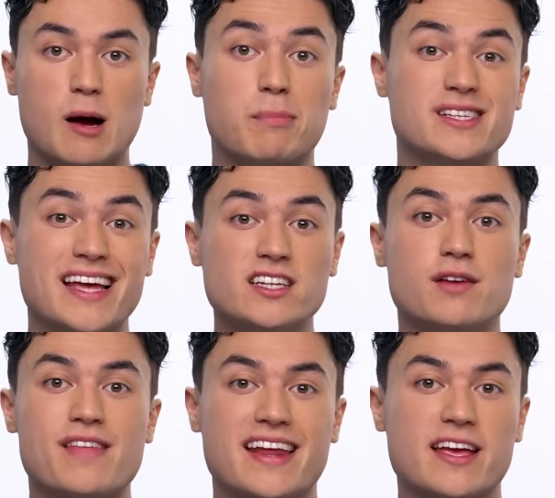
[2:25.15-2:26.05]
a percentage
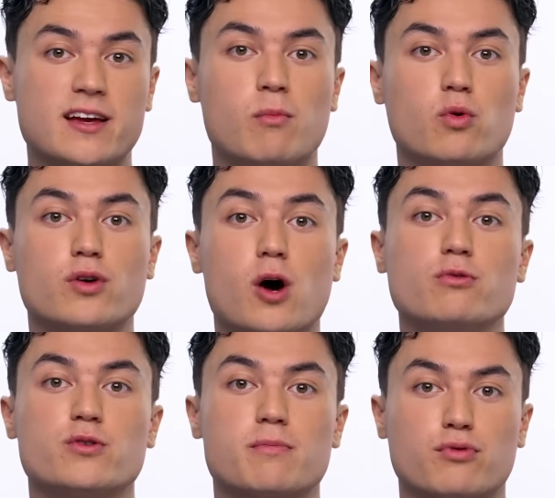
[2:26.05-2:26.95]
of that income will go
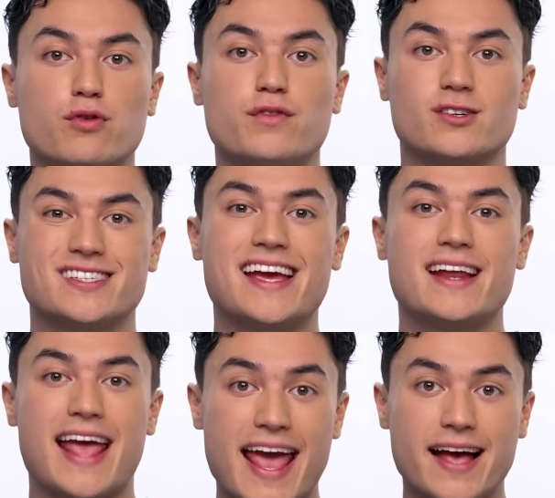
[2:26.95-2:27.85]
to improve your
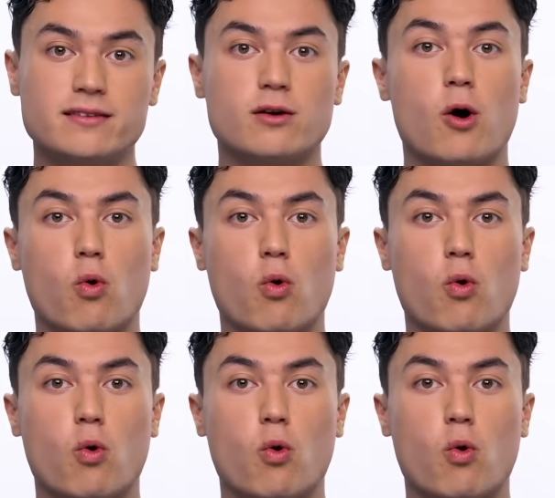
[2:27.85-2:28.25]
state and